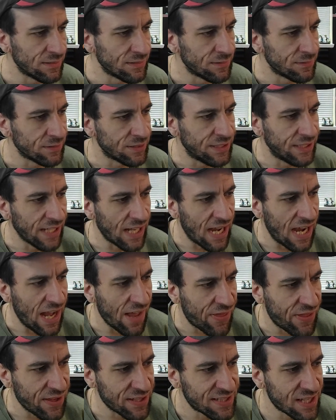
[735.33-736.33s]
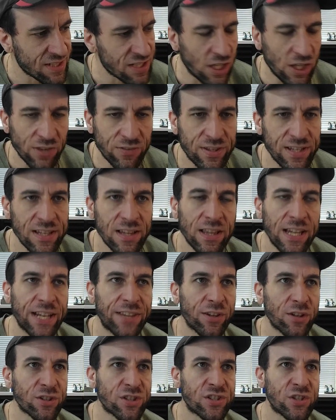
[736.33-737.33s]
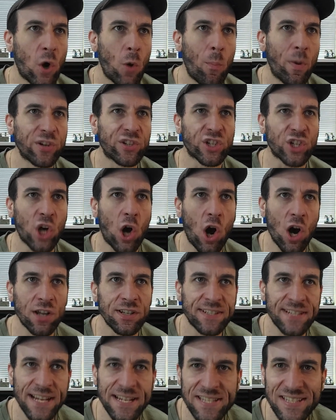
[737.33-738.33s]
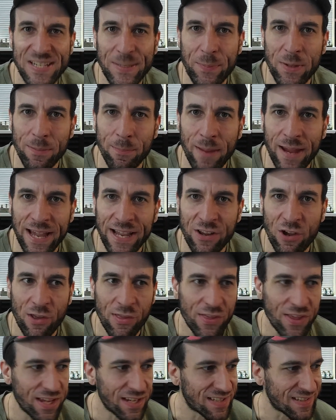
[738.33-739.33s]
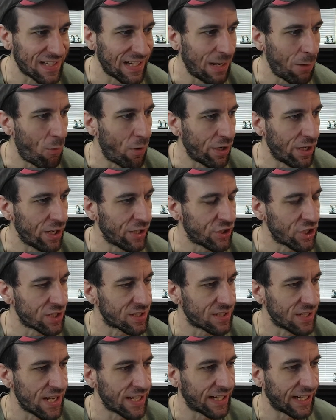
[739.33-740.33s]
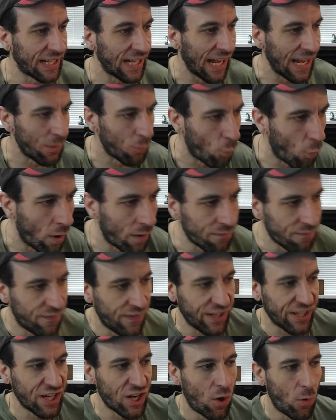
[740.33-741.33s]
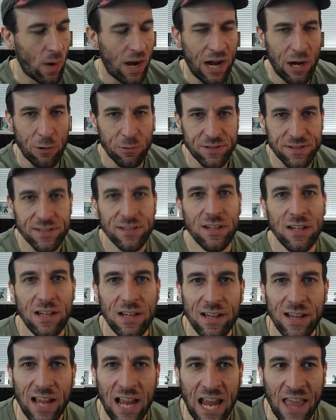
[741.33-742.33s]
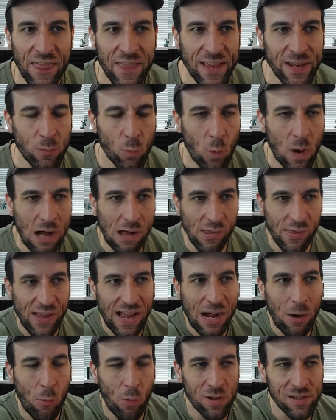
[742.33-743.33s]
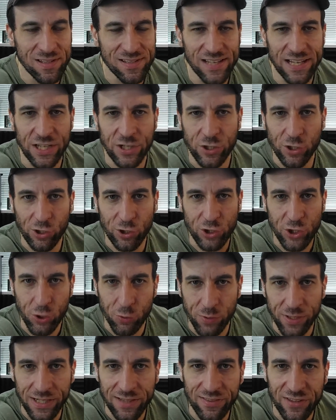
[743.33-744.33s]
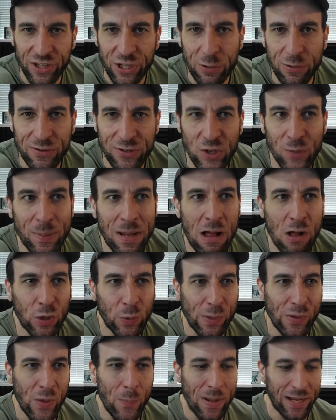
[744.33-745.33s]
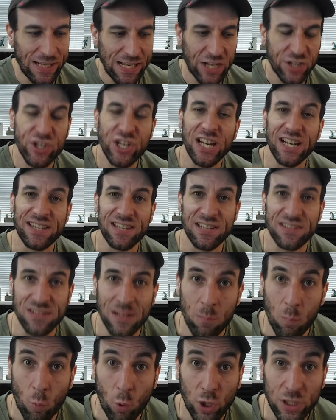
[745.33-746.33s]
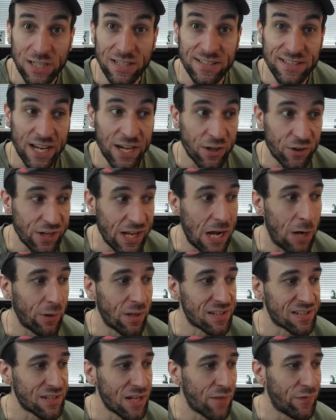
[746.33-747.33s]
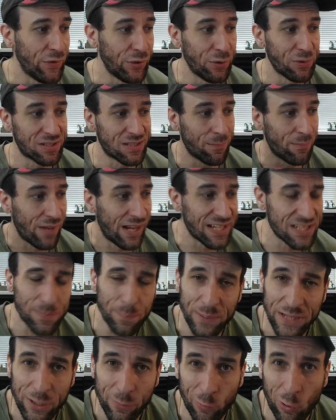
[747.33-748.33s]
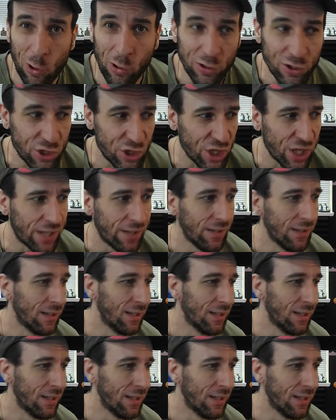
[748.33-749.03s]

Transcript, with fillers: yeah, this is a th like there's so much content to be made on this that I want to just like get one video out and then while that one's like nurturing the YouTube algorithm, I can actually get to some work and teardown and stuff and do some nice B roll and shit.